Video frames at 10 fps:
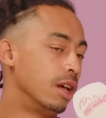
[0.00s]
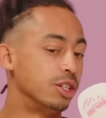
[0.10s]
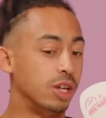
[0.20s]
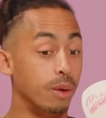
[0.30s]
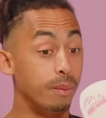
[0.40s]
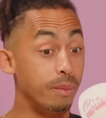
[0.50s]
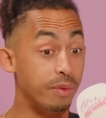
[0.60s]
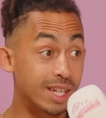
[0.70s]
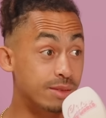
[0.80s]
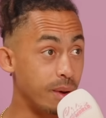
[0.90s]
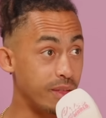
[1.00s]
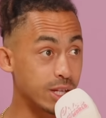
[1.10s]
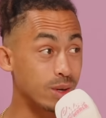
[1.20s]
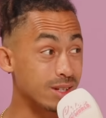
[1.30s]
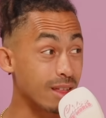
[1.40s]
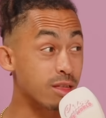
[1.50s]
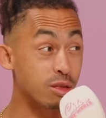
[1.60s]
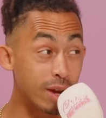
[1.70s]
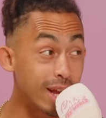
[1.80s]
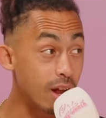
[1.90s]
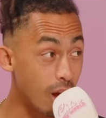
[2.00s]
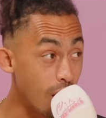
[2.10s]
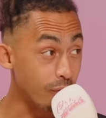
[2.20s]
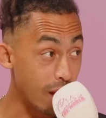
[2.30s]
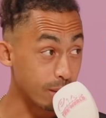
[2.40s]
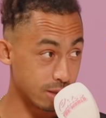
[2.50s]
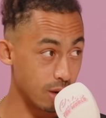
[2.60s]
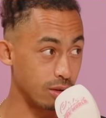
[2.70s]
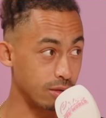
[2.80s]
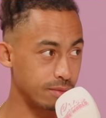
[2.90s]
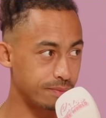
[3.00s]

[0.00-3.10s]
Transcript: So this one is like 3.5 hours long.